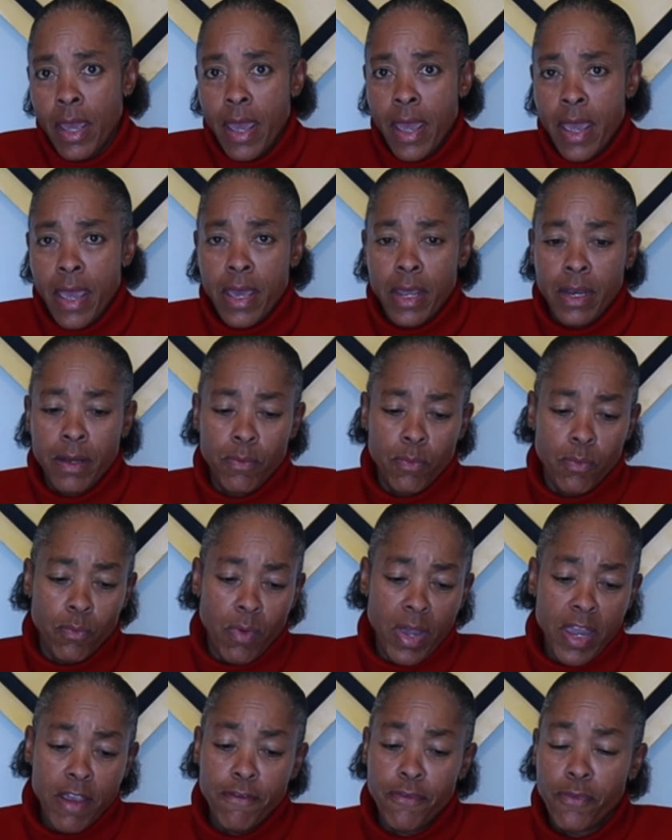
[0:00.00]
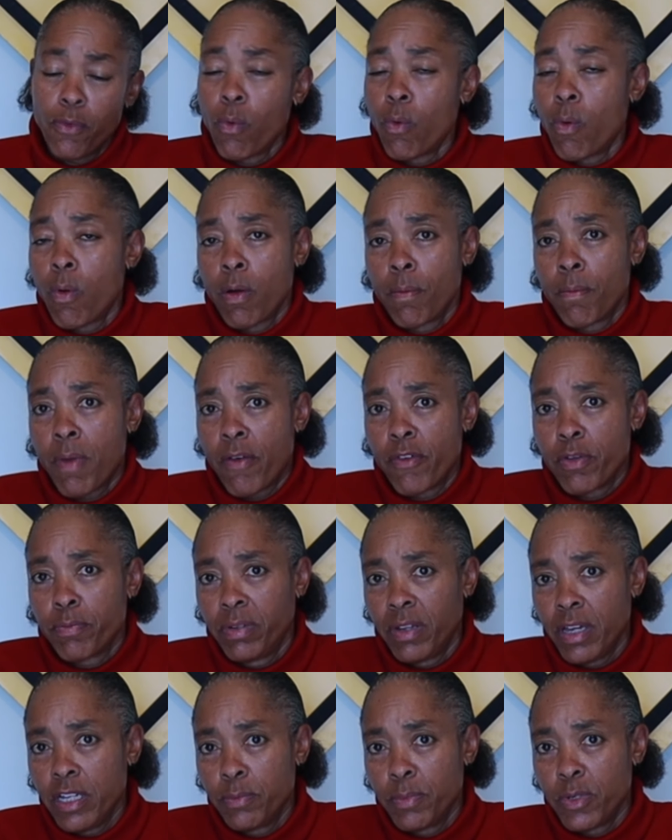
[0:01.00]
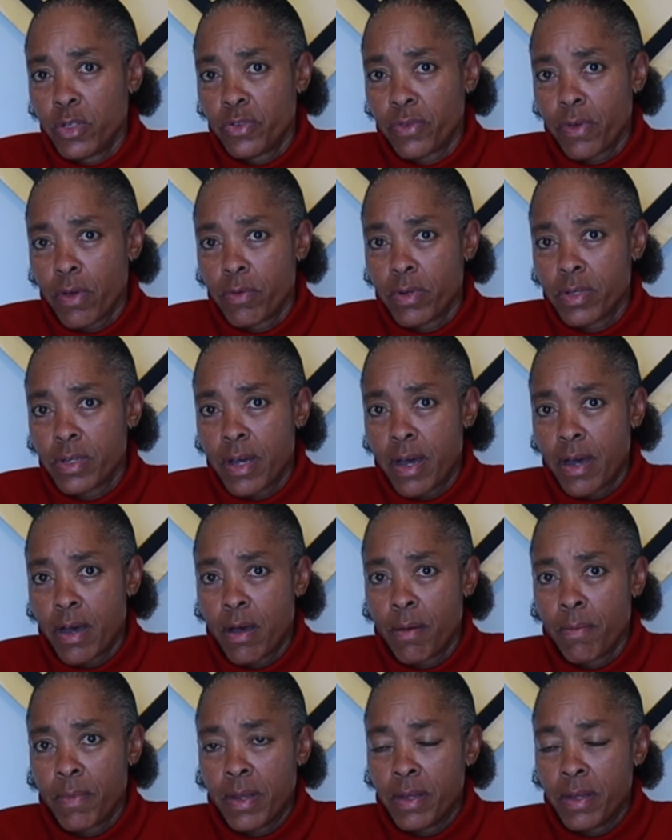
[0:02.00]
and wait for my replacement drone to come,